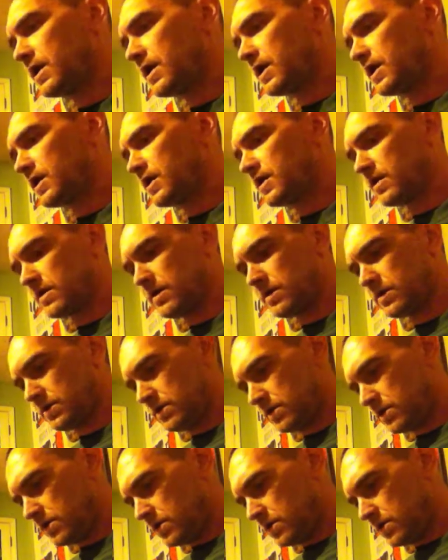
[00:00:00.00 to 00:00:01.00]

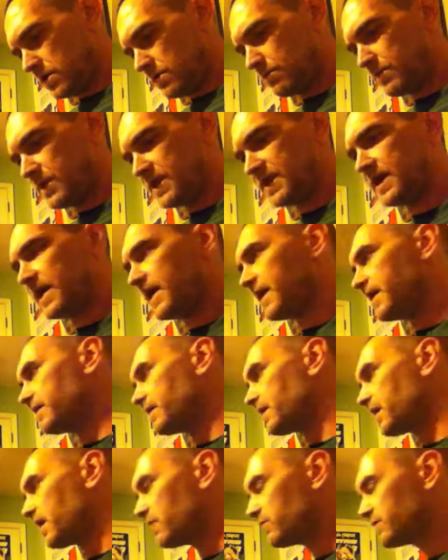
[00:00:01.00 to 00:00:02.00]
But yeah,
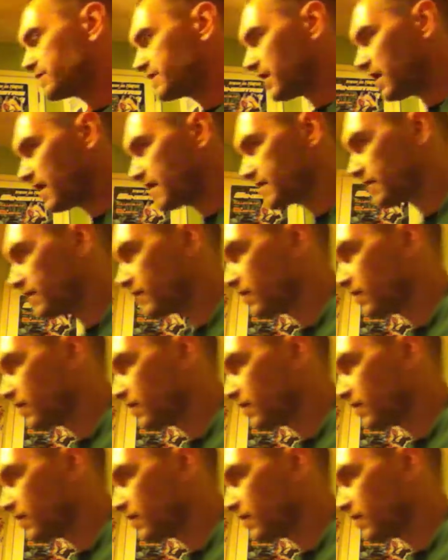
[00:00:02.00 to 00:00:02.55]
I would have liked a